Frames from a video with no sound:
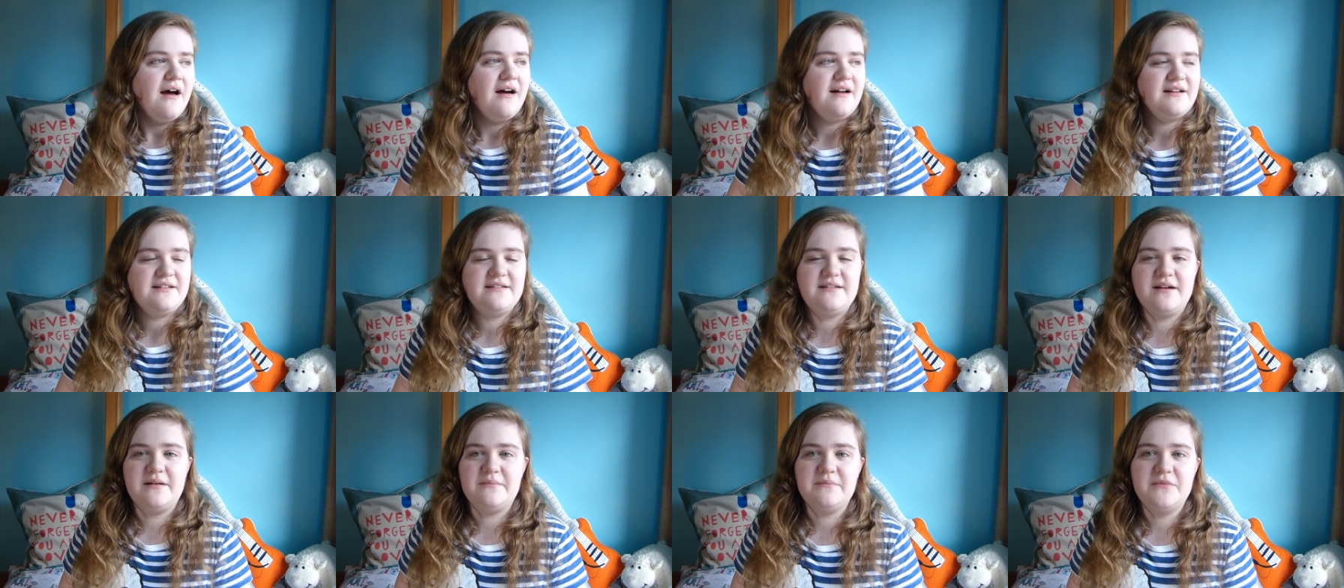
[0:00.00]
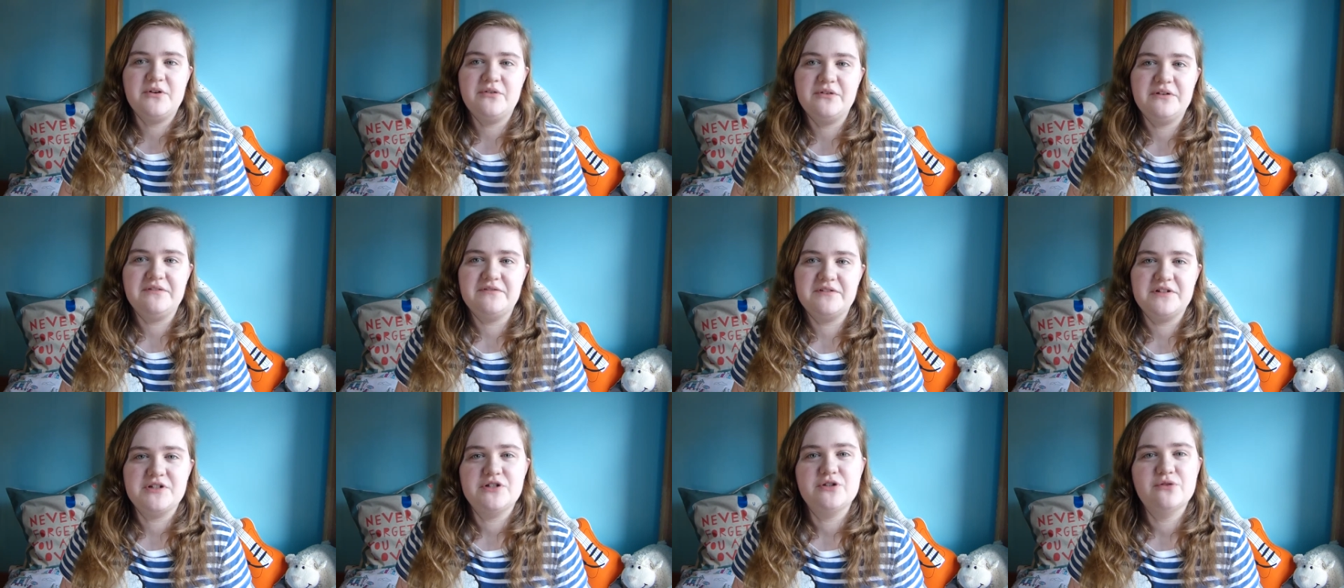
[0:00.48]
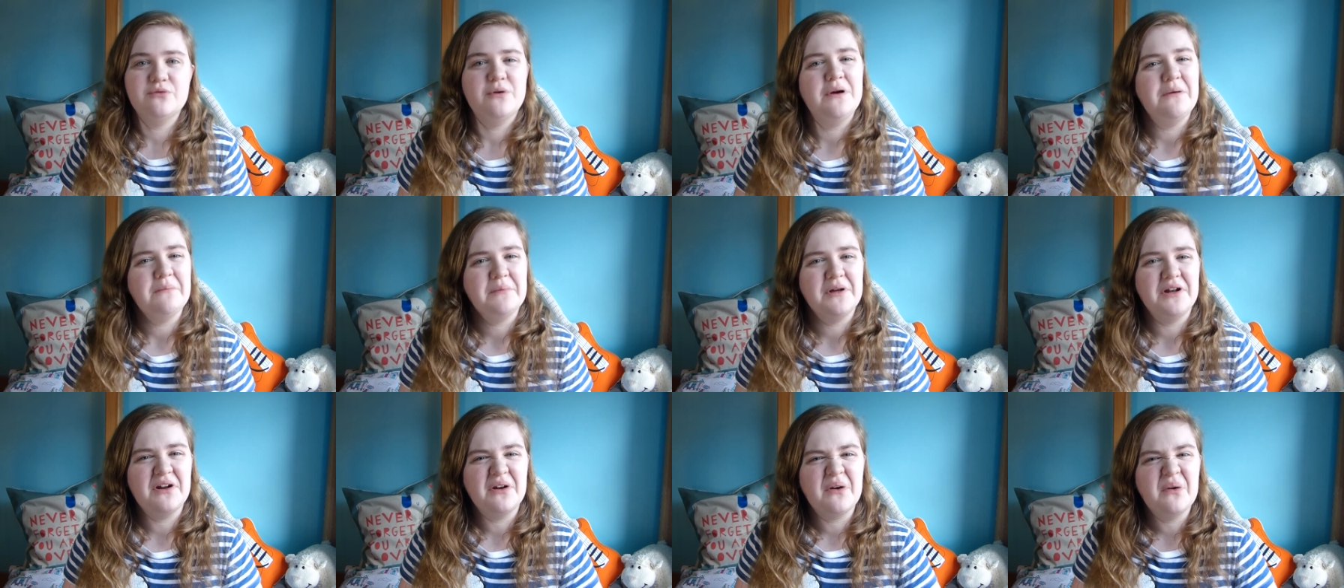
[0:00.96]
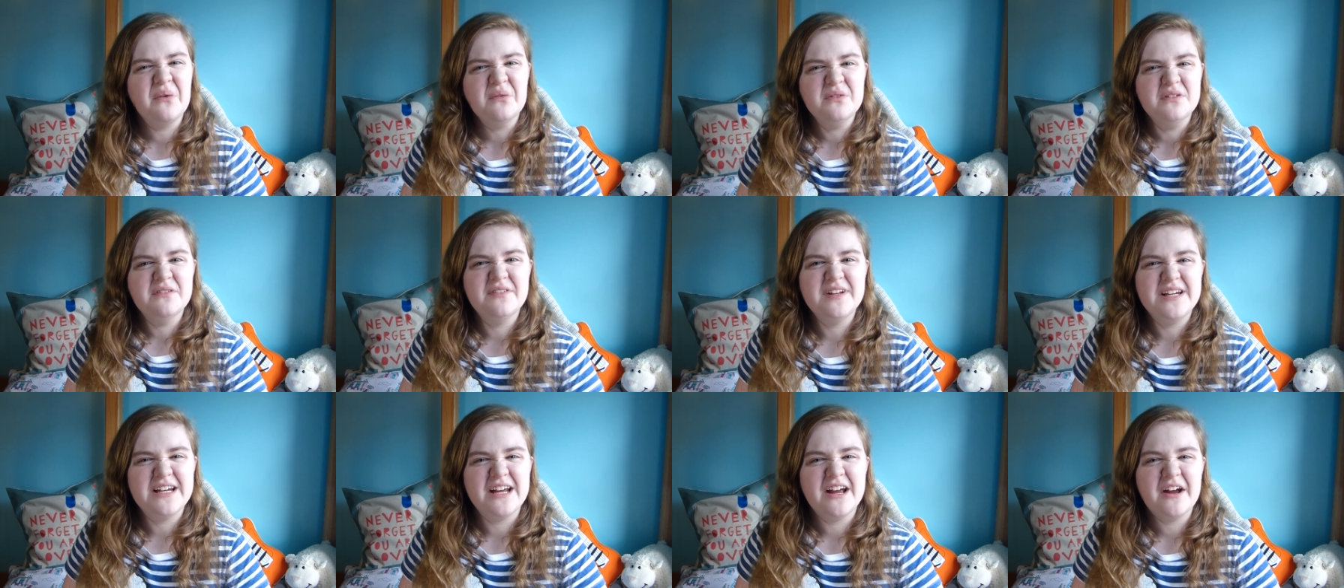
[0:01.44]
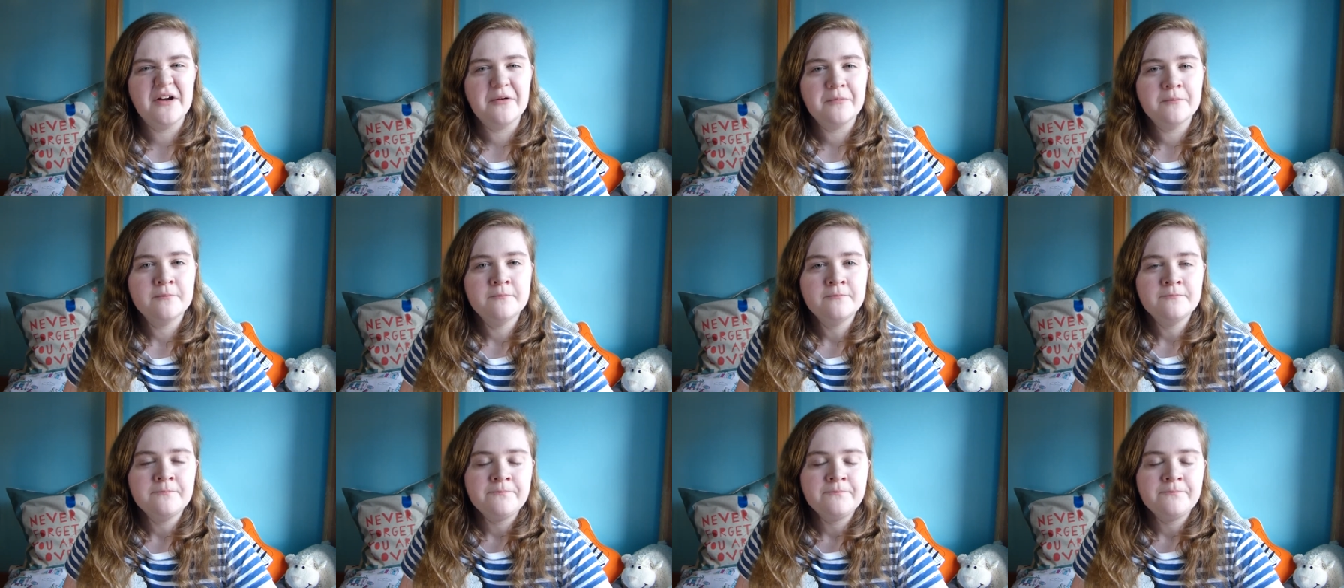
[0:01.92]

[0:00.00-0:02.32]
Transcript: I, am not even sure what I'm going to call the video.